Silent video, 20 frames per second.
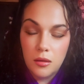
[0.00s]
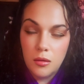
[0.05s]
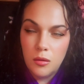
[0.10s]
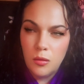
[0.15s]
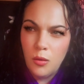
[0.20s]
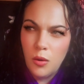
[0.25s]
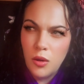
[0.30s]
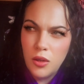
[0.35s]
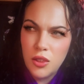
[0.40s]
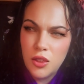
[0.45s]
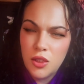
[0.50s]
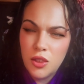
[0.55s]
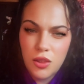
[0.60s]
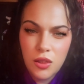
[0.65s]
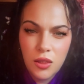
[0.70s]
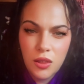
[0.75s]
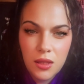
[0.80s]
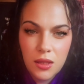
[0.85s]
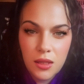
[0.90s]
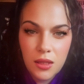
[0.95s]
What
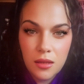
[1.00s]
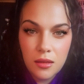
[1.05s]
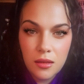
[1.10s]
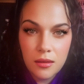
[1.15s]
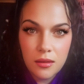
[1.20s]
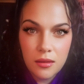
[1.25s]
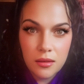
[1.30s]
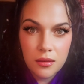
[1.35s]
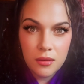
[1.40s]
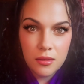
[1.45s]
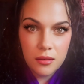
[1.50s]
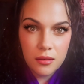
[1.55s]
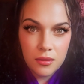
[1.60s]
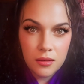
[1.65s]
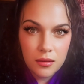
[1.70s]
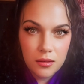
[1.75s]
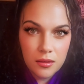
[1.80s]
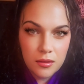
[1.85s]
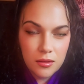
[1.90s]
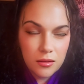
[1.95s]
stood there?
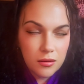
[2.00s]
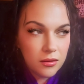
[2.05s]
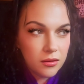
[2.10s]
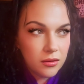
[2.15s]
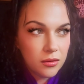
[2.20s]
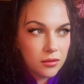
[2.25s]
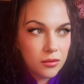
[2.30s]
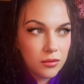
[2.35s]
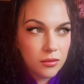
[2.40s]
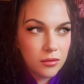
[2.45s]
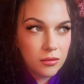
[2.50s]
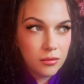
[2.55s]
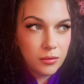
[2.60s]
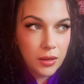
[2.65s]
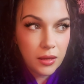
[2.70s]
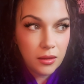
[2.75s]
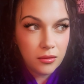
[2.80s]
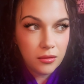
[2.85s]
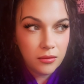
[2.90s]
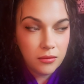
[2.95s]

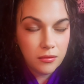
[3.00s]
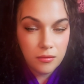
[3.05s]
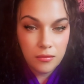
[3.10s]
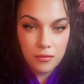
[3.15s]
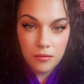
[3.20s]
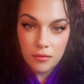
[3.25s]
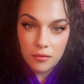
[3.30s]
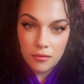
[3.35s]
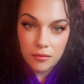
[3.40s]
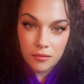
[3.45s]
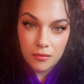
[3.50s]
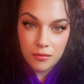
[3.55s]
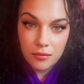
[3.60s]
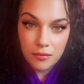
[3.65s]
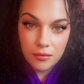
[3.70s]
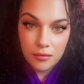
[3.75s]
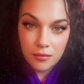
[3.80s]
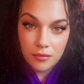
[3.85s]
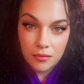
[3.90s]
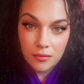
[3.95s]
Well,
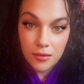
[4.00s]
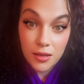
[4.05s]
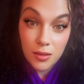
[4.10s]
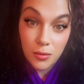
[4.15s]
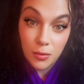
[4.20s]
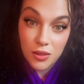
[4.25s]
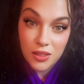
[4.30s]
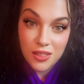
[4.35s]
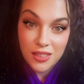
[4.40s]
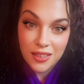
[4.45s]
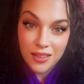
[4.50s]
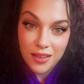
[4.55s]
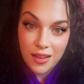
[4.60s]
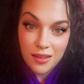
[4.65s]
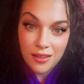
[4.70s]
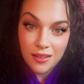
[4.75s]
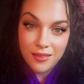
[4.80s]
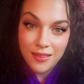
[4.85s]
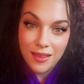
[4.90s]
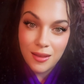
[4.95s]
it wasn't a
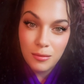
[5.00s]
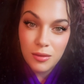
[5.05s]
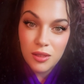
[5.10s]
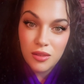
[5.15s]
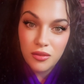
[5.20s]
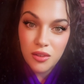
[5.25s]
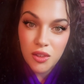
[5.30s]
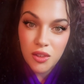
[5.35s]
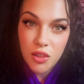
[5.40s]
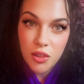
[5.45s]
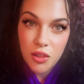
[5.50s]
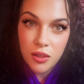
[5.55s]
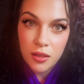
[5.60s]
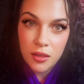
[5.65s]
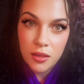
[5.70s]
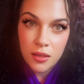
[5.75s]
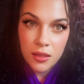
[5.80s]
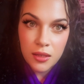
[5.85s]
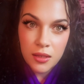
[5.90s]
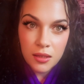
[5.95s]
kin, and that was for sure.
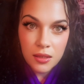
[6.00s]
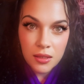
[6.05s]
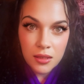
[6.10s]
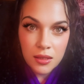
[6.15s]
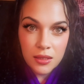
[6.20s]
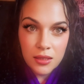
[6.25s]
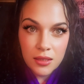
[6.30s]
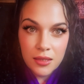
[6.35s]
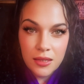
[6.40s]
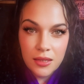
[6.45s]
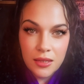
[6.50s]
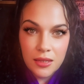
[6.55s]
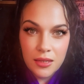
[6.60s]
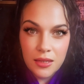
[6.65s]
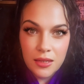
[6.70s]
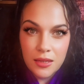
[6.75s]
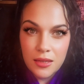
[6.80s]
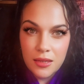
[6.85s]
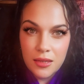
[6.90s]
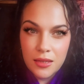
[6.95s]

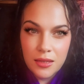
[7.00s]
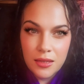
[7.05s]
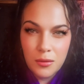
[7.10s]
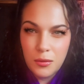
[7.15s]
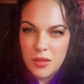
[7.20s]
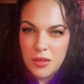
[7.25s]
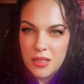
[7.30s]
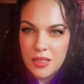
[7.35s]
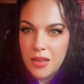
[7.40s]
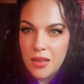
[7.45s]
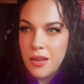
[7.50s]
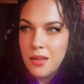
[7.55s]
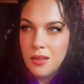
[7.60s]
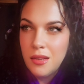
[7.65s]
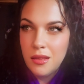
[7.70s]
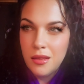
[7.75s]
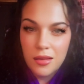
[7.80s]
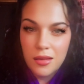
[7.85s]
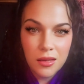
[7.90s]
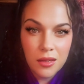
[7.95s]
It wasn't
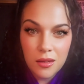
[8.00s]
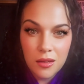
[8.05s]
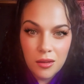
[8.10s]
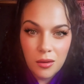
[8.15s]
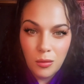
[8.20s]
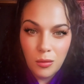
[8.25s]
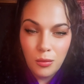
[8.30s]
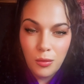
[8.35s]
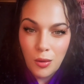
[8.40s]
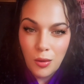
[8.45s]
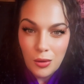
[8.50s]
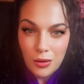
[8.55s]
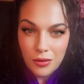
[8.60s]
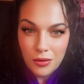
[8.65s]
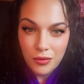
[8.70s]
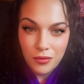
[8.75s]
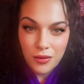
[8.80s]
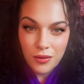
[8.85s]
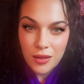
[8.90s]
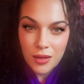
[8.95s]
anything born
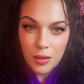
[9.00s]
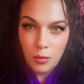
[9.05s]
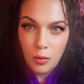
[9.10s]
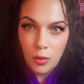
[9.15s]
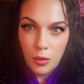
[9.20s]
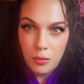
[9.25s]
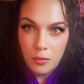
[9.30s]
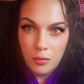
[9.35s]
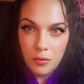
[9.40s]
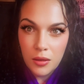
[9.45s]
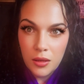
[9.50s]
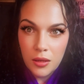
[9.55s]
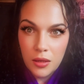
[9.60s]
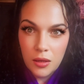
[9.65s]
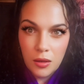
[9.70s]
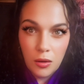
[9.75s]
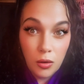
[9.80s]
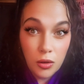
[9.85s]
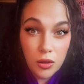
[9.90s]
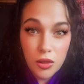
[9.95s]
fae a womb
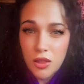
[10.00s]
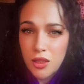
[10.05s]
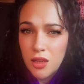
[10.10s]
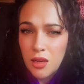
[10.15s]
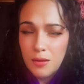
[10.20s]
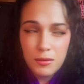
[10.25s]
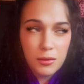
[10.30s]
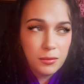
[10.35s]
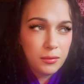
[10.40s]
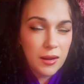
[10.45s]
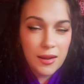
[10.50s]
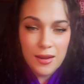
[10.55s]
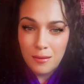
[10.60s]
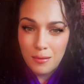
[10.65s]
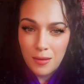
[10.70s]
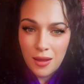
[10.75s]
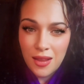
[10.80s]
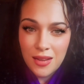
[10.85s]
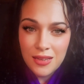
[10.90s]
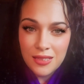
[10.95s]
or shaped by a
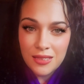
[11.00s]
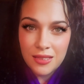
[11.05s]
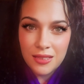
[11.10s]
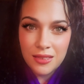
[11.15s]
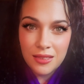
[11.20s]
man.